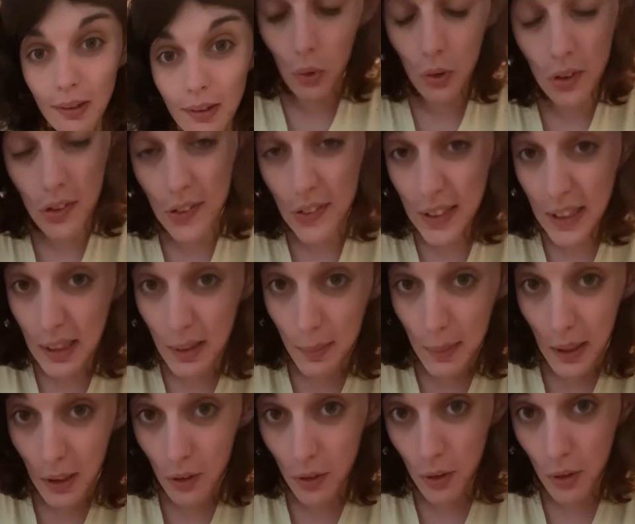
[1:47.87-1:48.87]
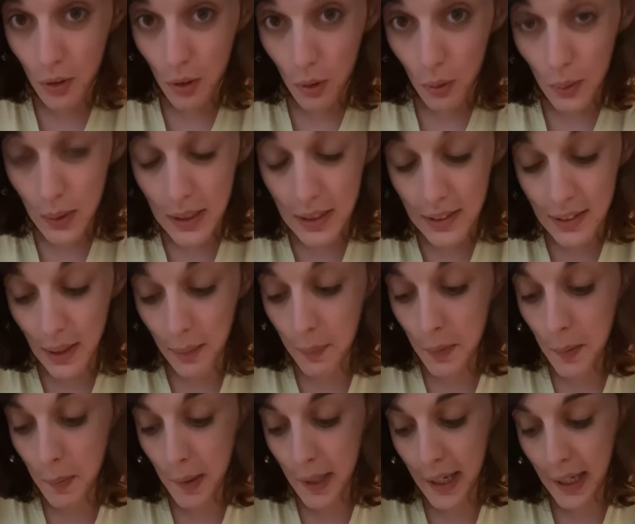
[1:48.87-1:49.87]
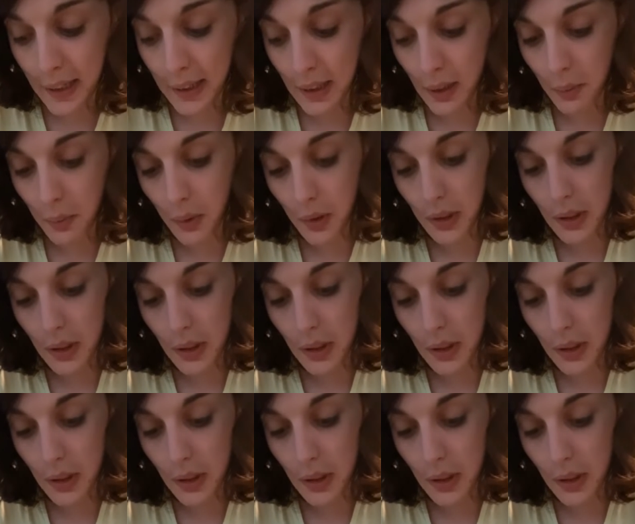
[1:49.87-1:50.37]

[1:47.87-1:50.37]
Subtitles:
Just need to make sure to grease up the pan that we're